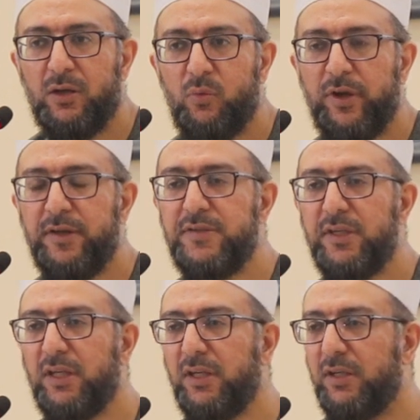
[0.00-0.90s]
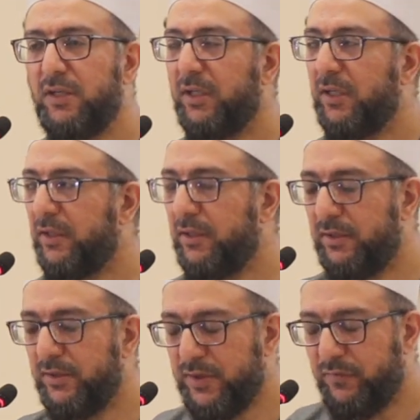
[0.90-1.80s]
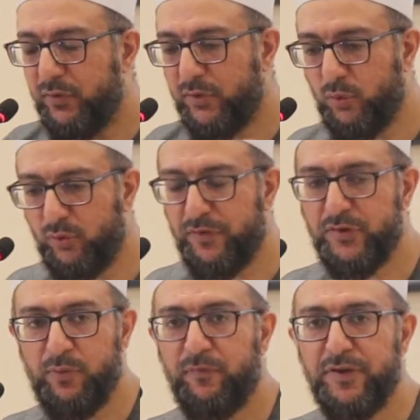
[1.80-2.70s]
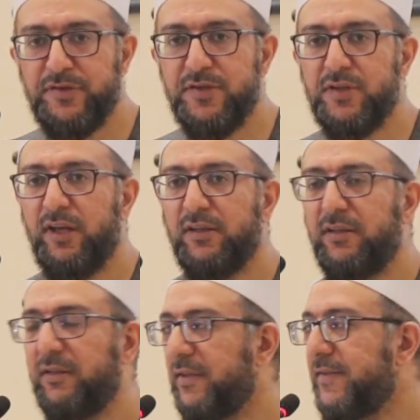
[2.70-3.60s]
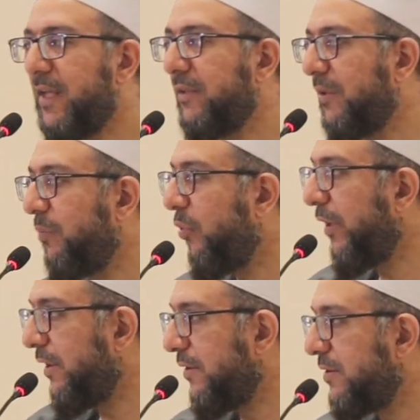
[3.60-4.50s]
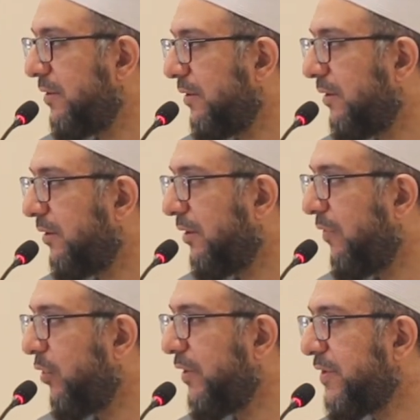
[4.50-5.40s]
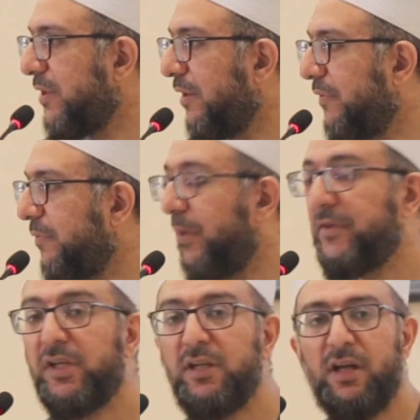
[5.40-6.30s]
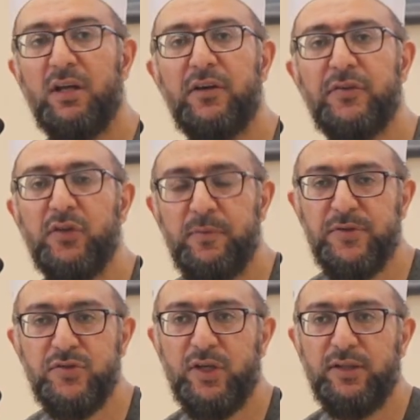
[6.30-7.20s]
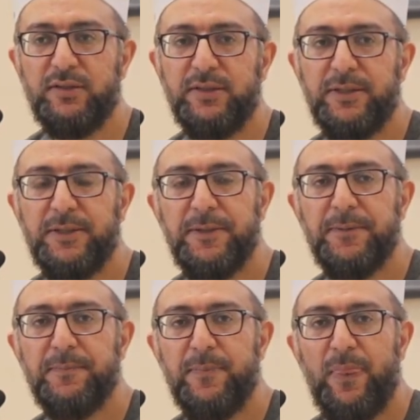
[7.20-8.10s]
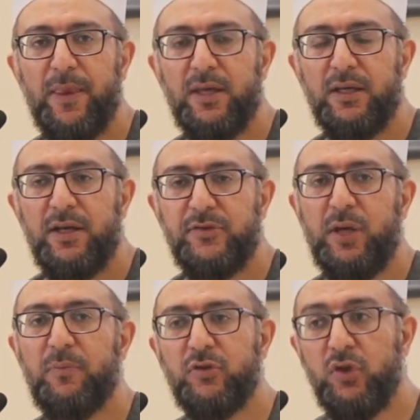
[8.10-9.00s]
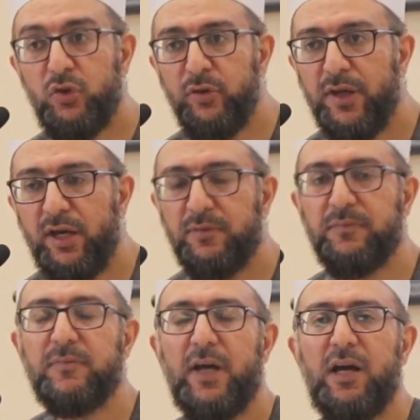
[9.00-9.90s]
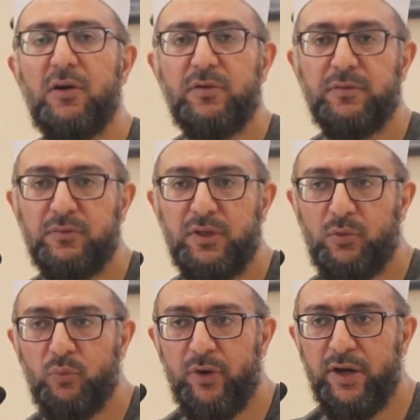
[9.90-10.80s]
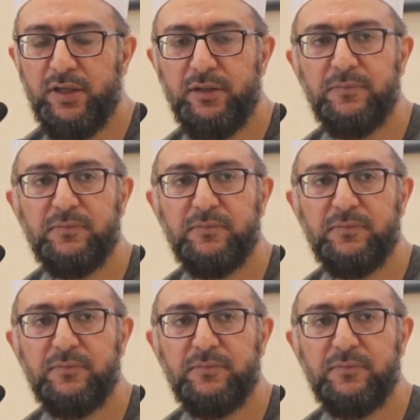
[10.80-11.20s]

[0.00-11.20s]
What is for some of us, it's like the center point of a lot of stuff, particularly Al-Aqsa Masjid. It's able to do that. How and why?